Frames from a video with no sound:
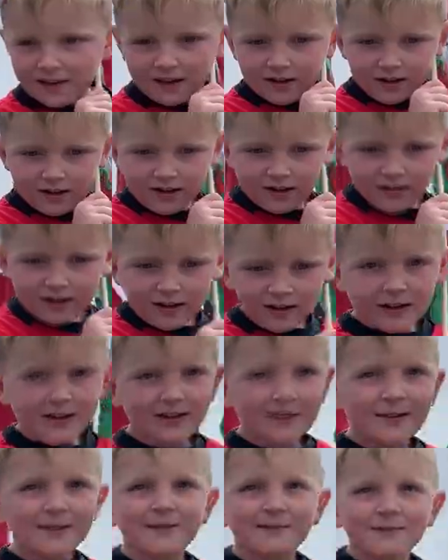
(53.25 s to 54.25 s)
from a
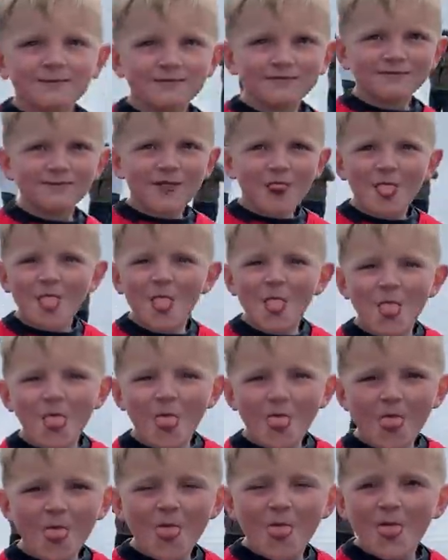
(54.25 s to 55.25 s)
population of
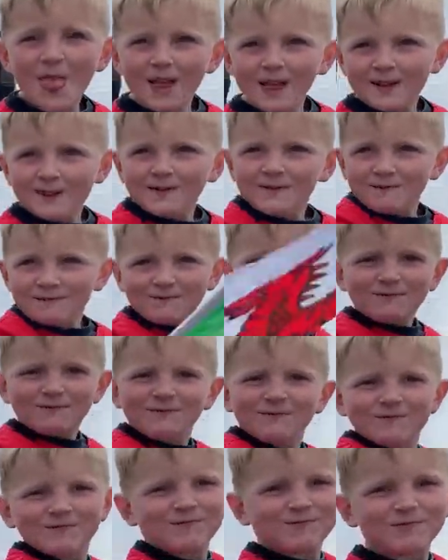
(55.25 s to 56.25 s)
just over
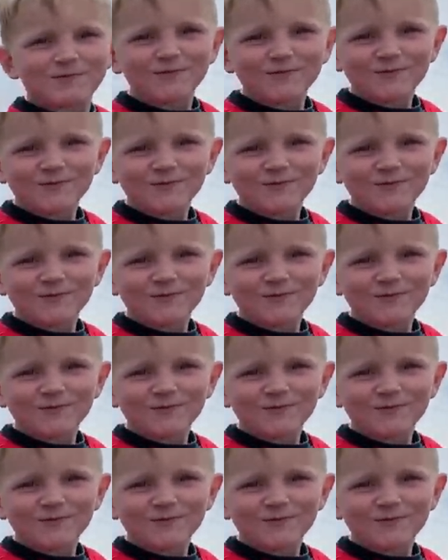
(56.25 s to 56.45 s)
3,500